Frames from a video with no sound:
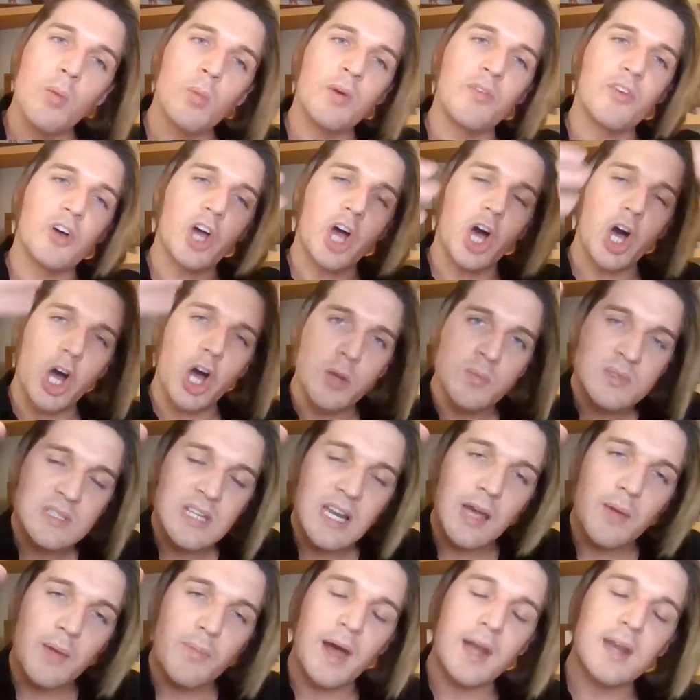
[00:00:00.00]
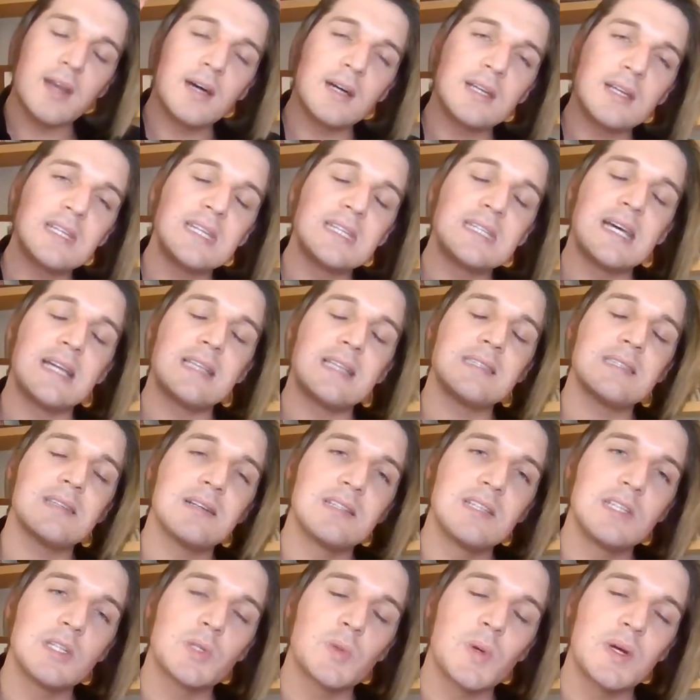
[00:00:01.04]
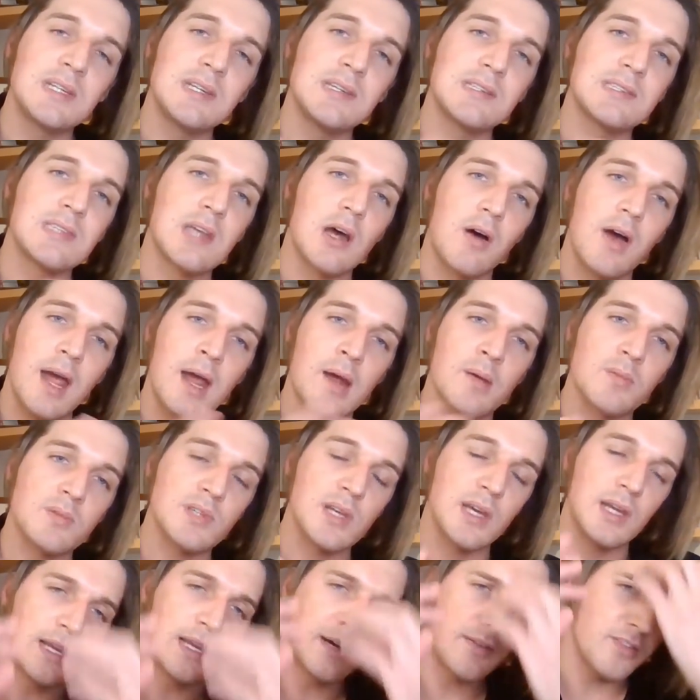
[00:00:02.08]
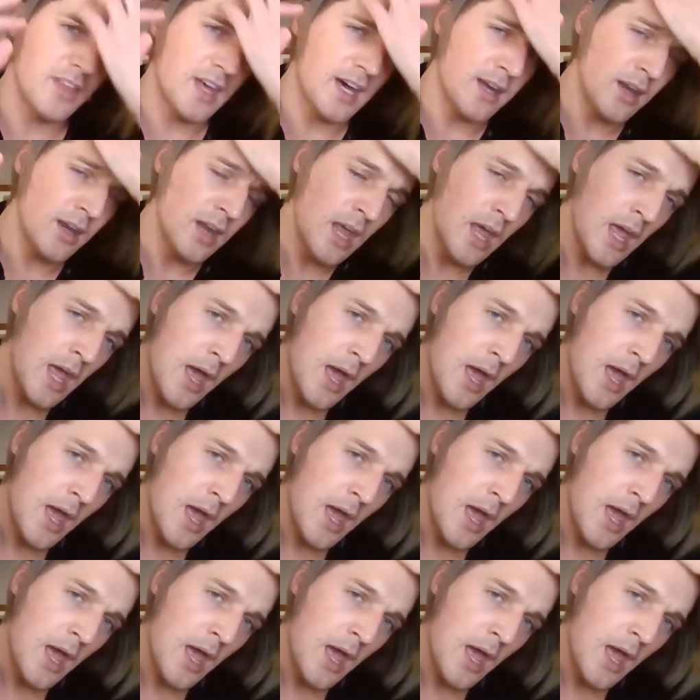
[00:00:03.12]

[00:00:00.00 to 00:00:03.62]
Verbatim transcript: With a comb, slick it back, 1910s, 1920s style, absolutely love that.